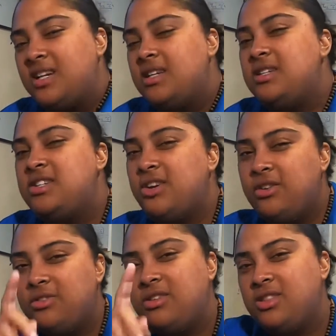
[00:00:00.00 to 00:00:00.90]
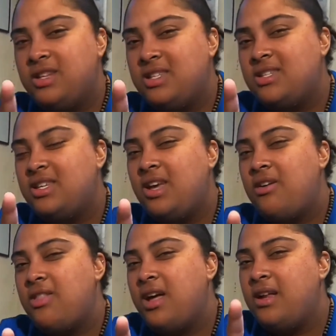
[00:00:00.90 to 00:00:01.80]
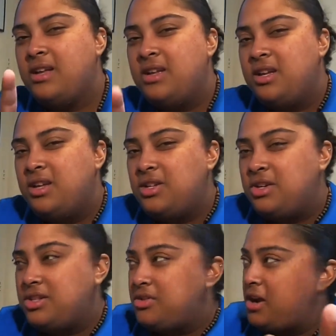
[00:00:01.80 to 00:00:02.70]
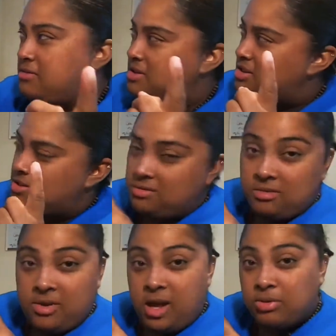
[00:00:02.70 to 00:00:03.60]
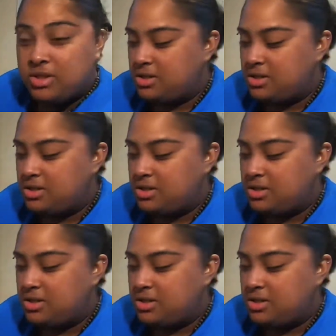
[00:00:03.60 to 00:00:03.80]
So let's see how that transcribes into Ableton.